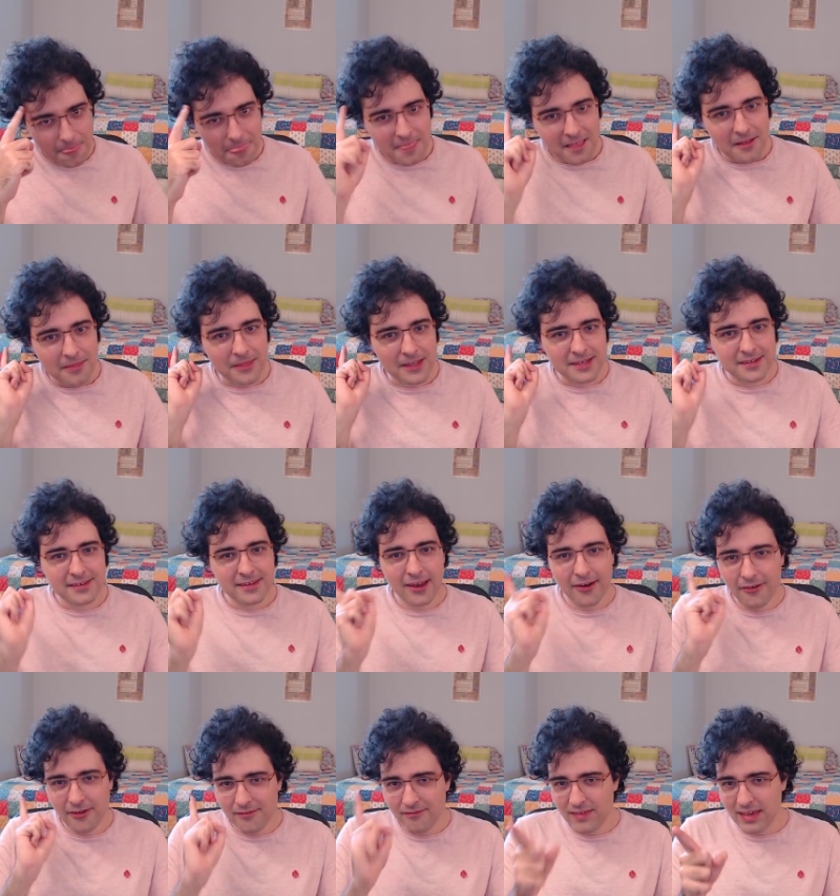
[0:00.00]
that
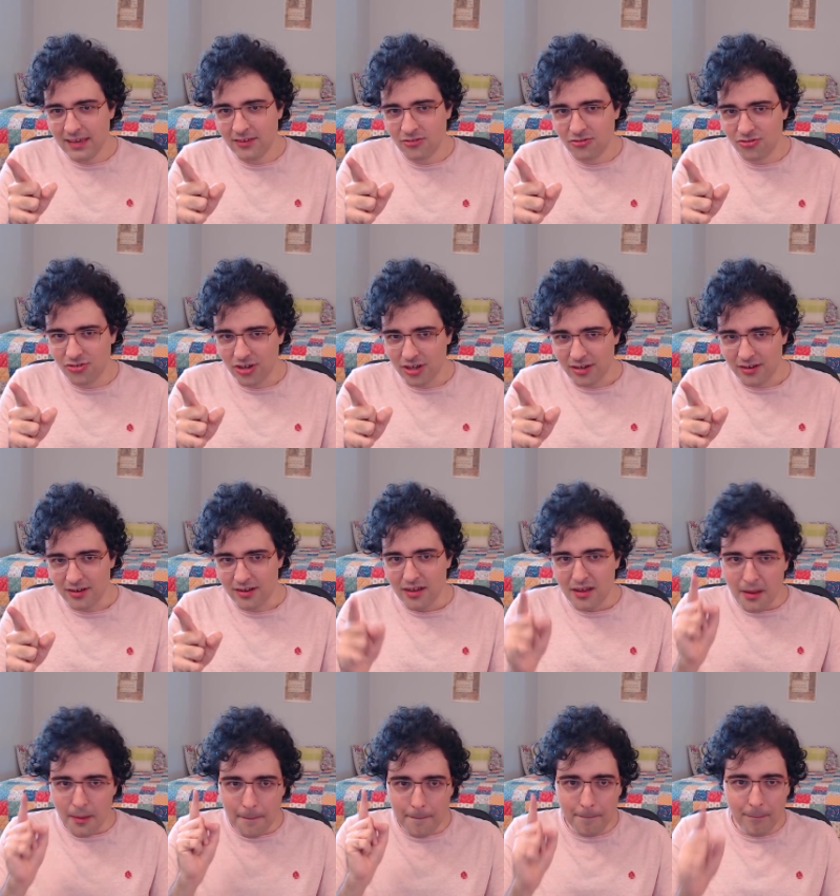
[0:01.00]
Teravangian
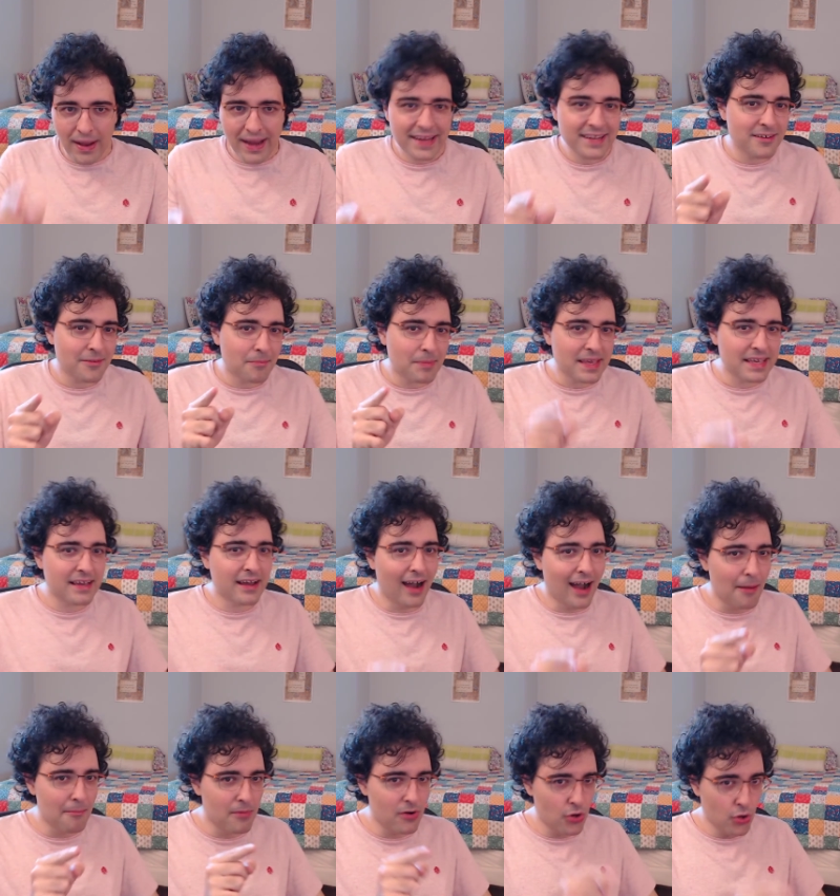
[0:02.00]
might
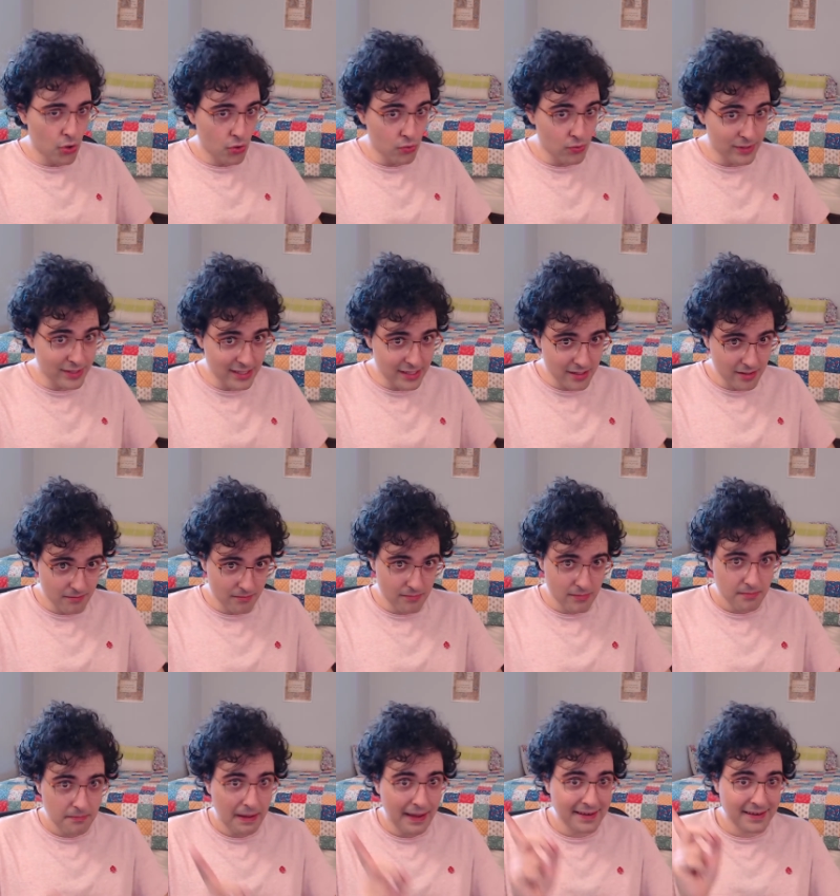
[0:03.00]
become Odium.
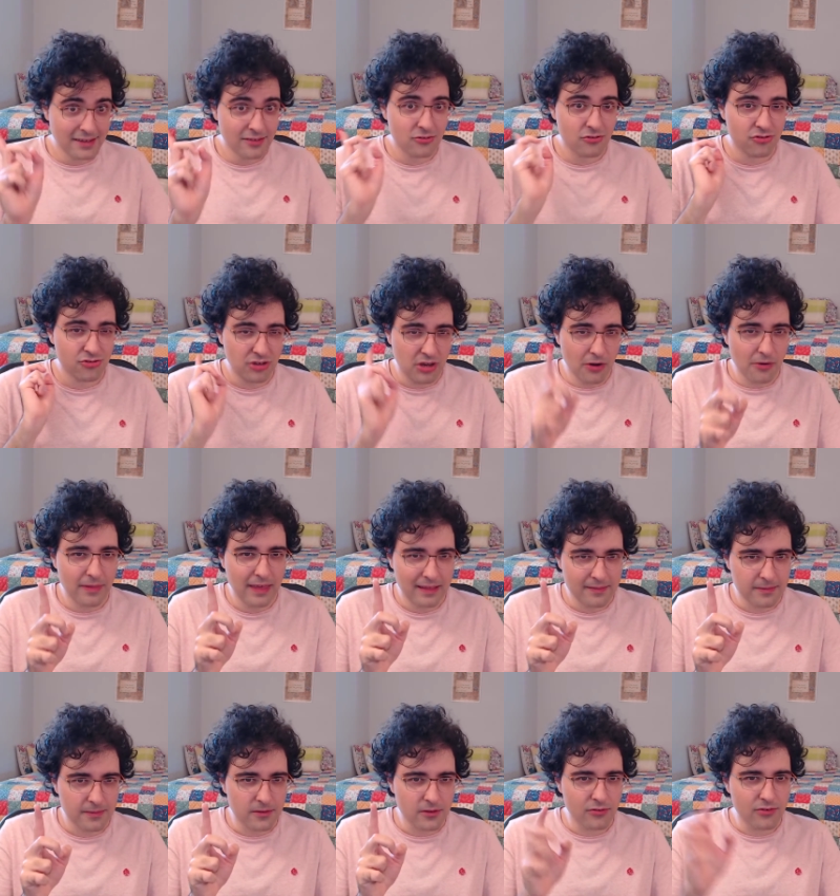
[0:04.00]
I didn't share
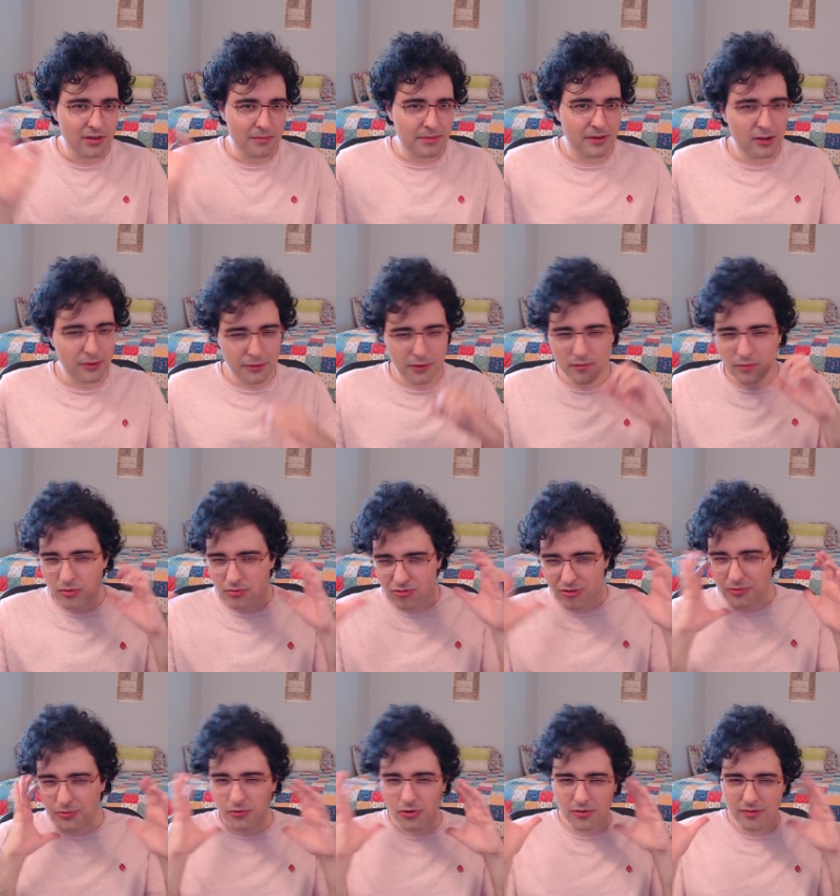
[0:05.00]
that theory because it was
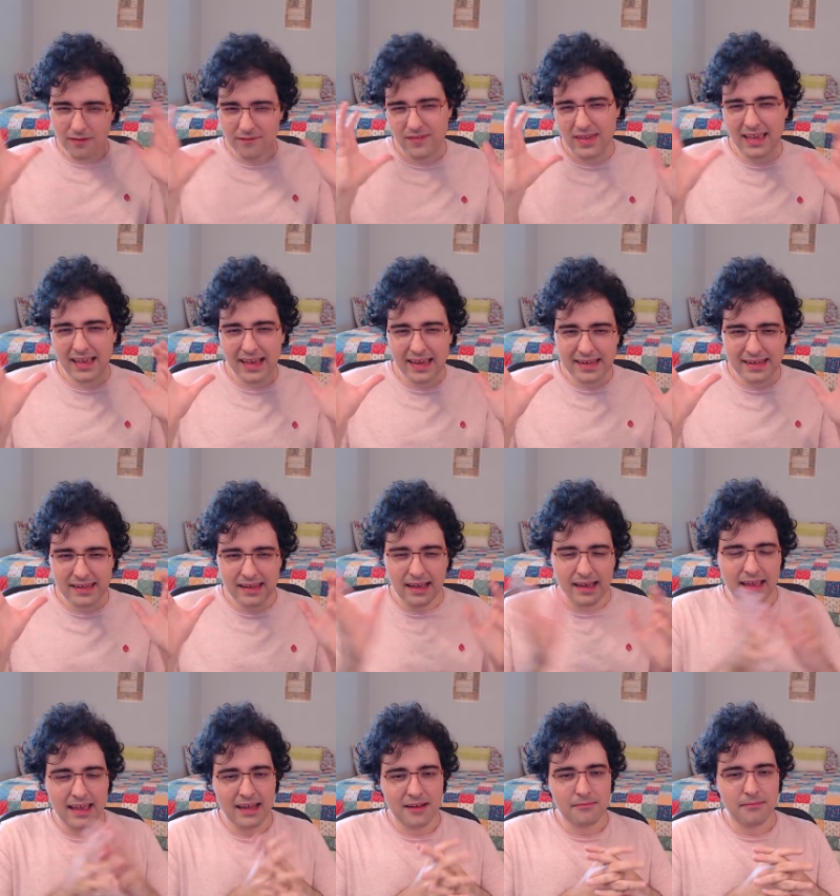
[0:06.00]
just sort of a vague idea I
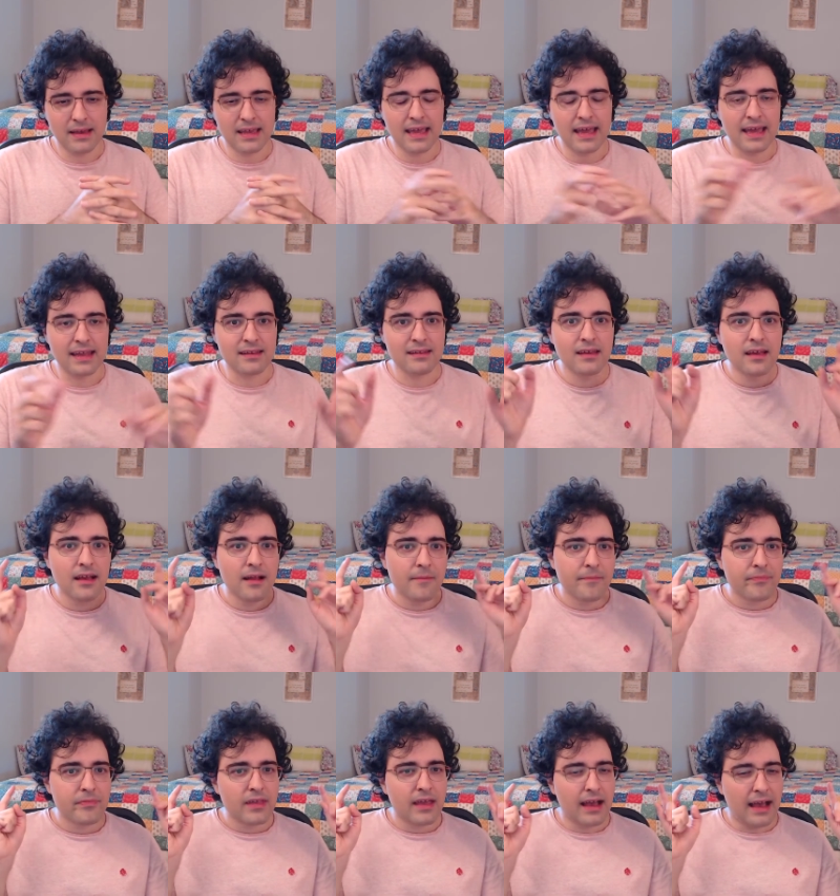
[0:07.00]
had in my head.
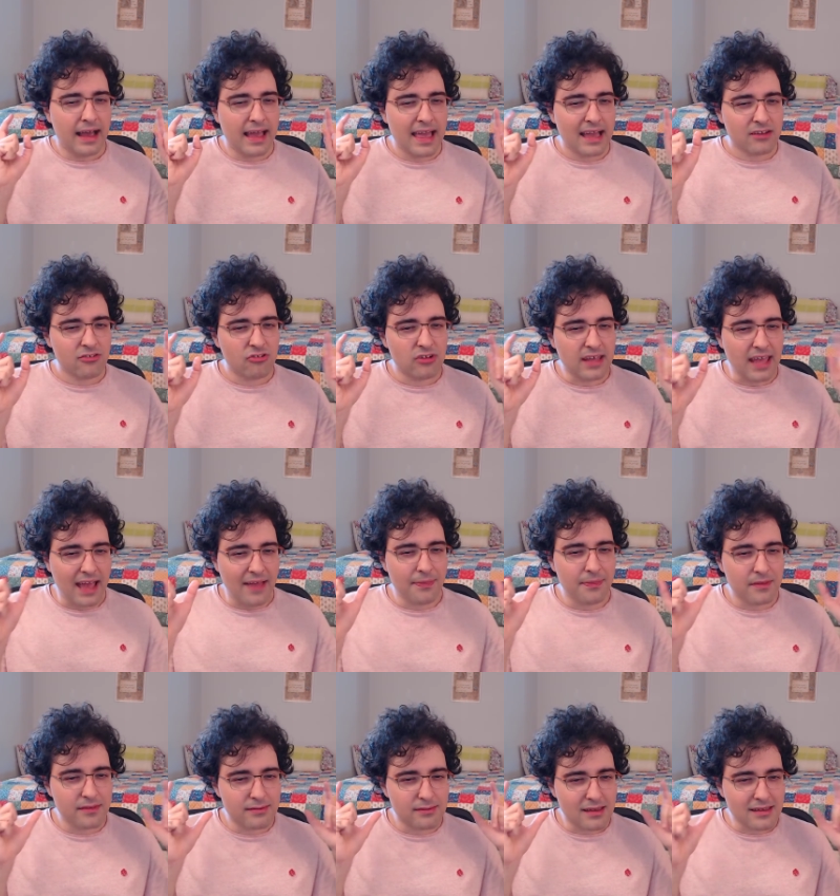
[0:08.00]
I actually had
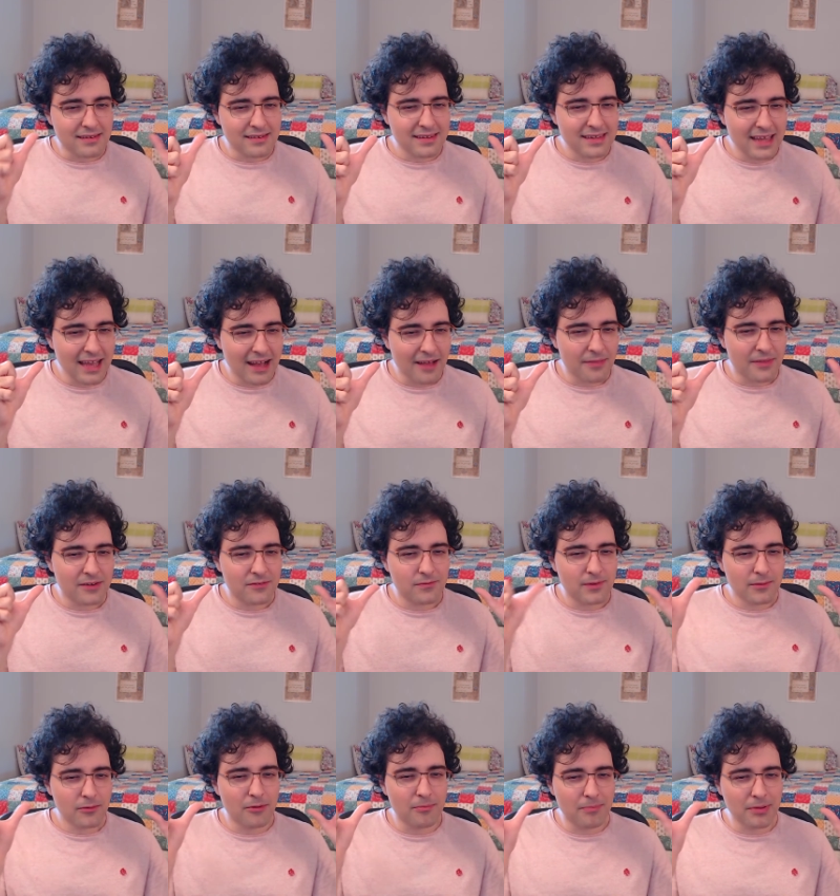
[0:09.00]
this idea that we
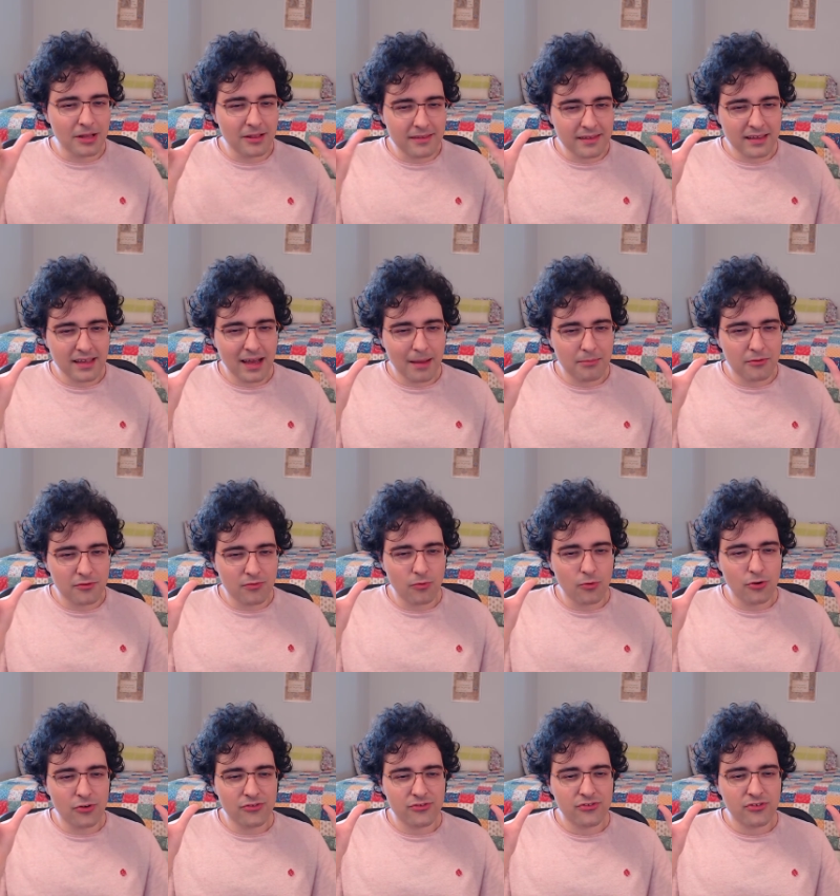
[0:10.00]
were building up
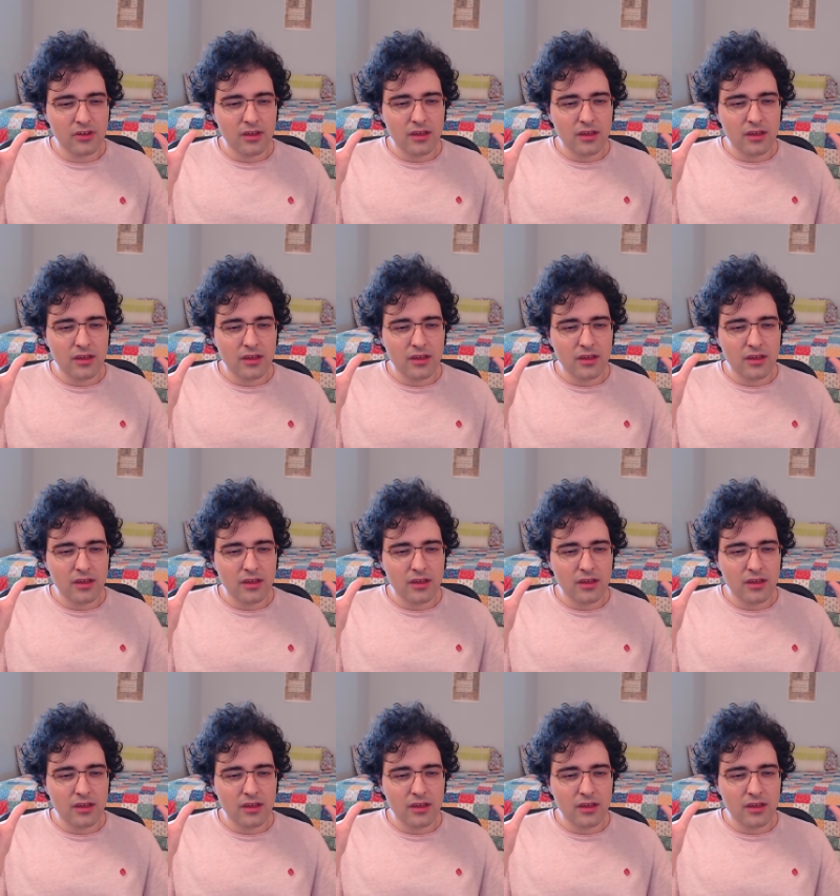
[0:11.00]
towards,